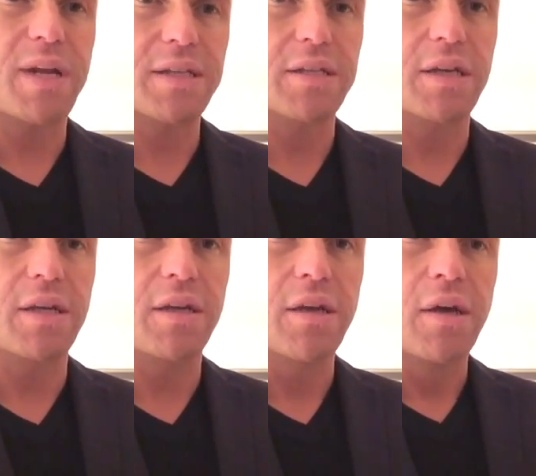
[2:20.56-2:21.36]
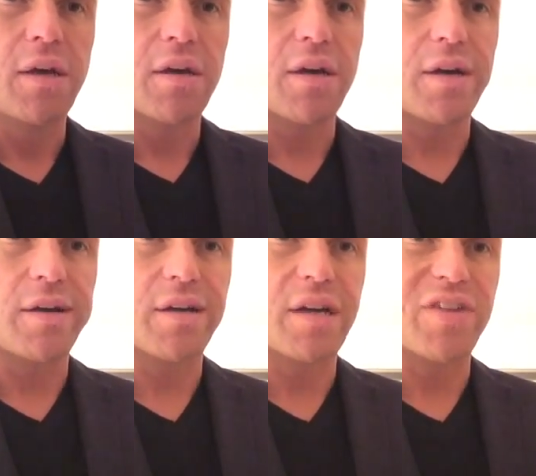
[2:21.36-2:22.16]
plasticky
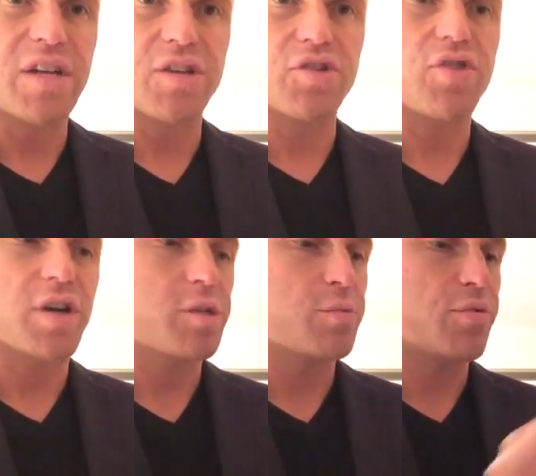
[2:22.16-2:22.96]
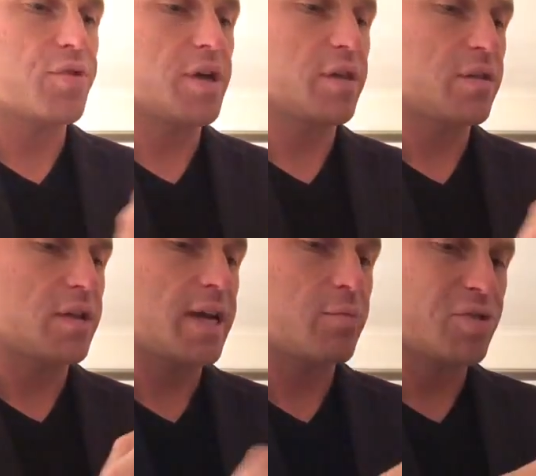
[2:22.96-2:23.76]
kind of indestructible thing. The
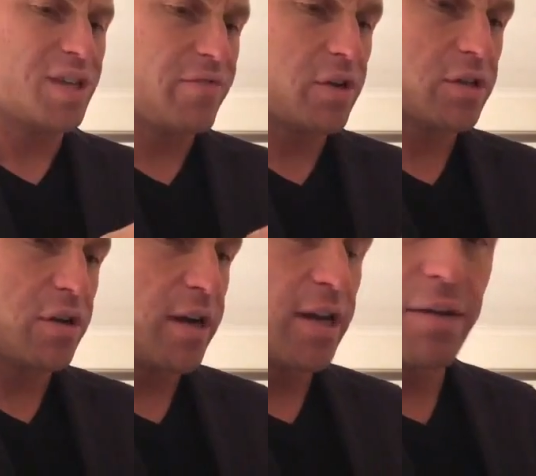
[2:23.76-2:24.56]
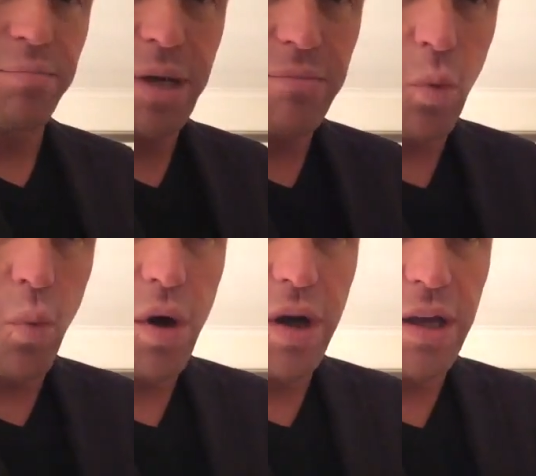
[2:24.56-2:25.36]
label's even a tiny bit
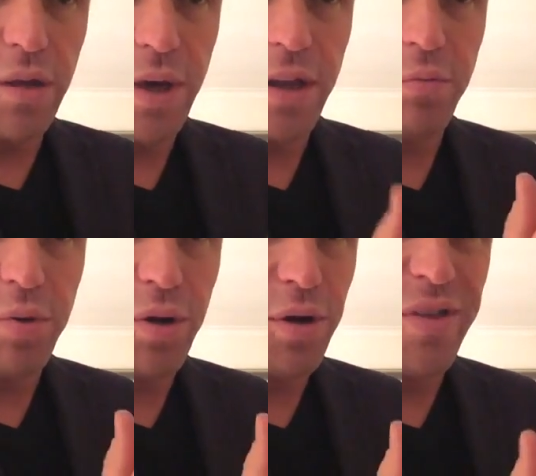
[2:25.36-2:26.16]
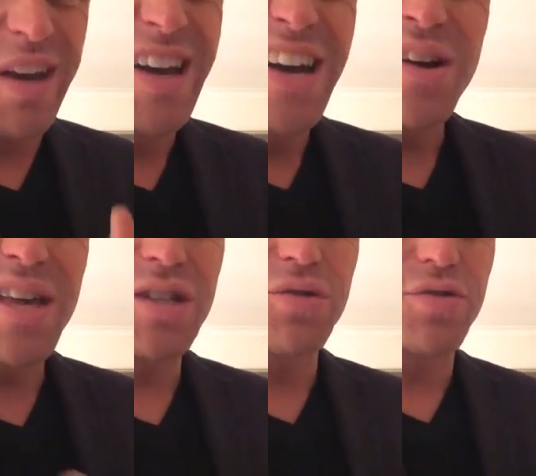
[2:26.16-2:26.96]
wonky the way they put it on there.
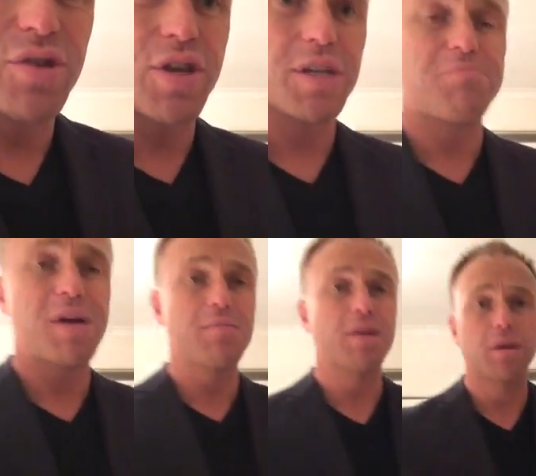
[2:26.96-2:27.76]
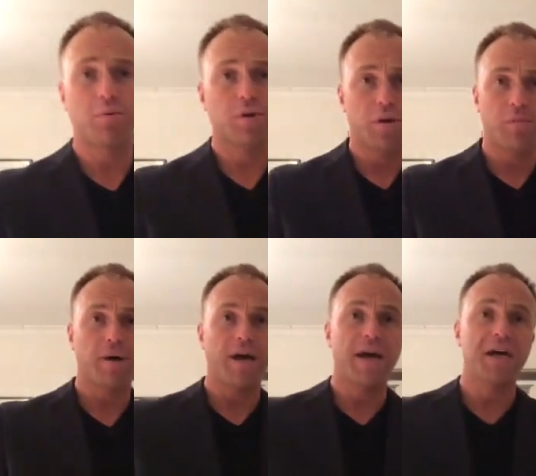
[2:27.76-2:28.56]
That sort of suggests maybe they put it on
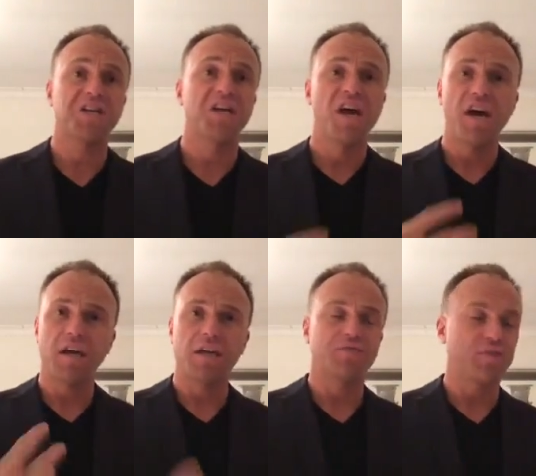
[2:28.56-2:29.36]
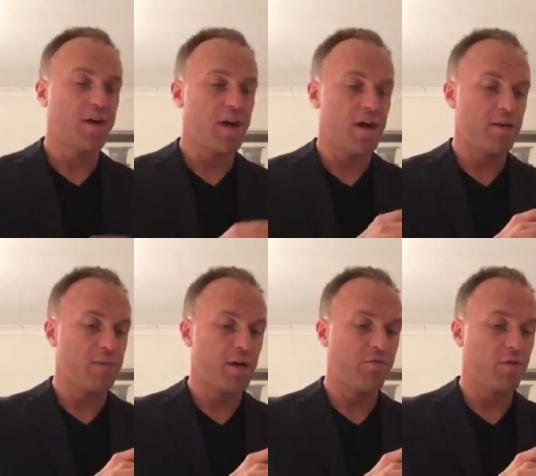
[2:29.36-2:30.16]
by hand and gives it that
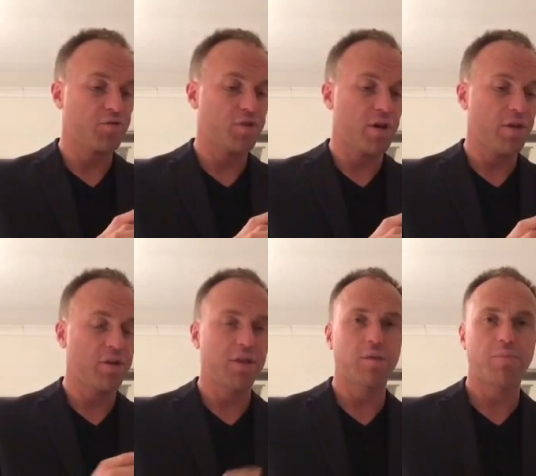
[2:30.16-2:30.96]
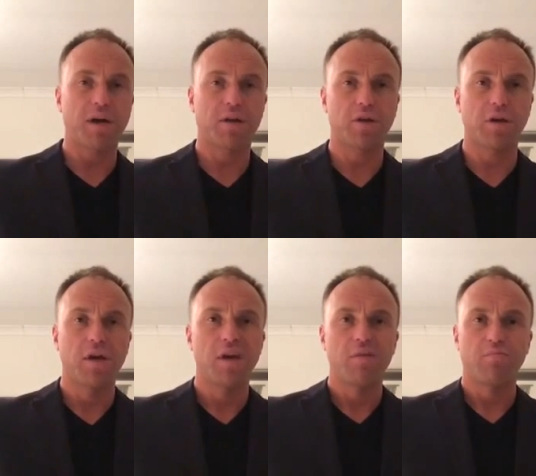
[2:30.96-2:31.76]
handmade feel. So I think the packaging
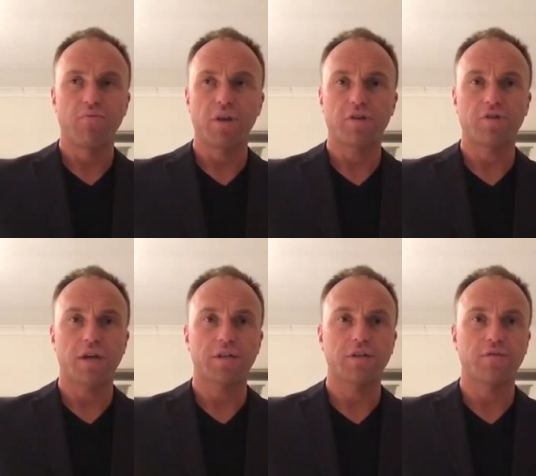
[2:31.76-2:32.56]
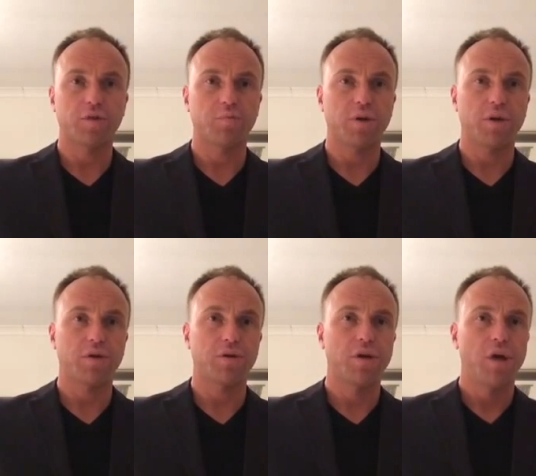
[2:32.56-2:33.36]
pretty attractive, looks pretty
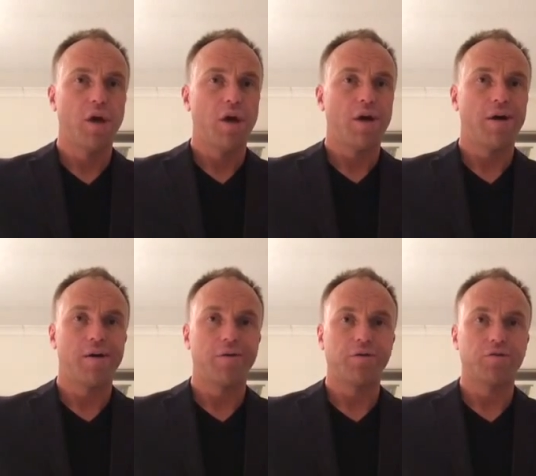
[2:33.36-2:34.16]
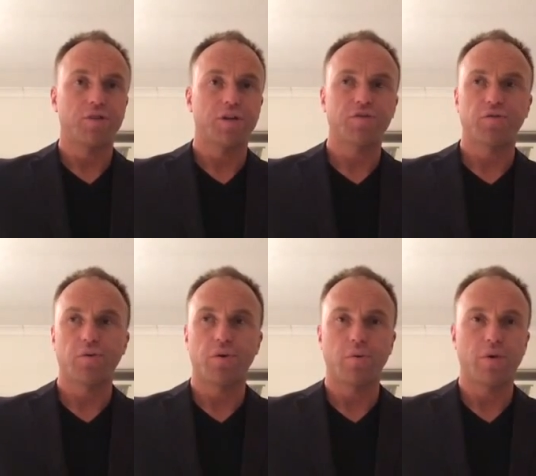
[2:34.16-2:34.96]
good on your dresser
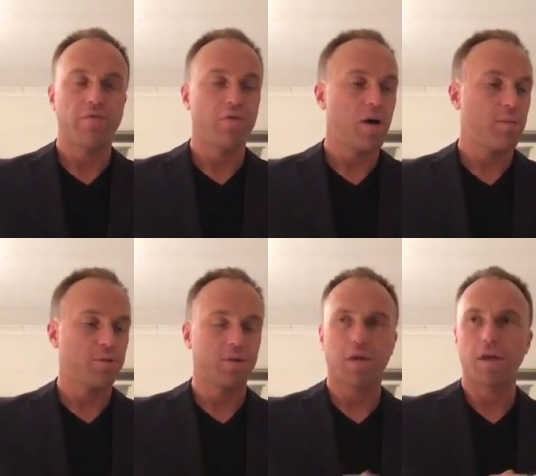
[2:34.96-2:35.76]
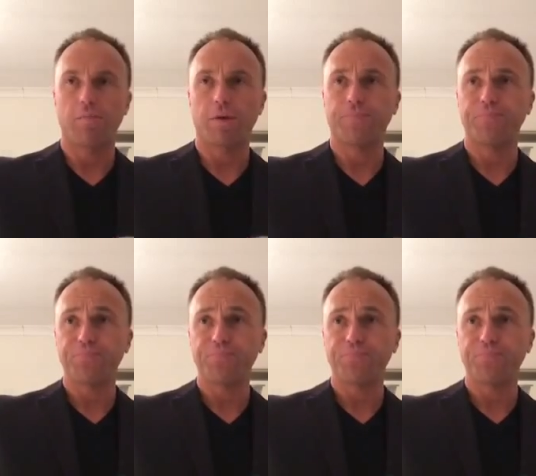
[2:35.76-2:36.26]
or wherever you happen to keep it.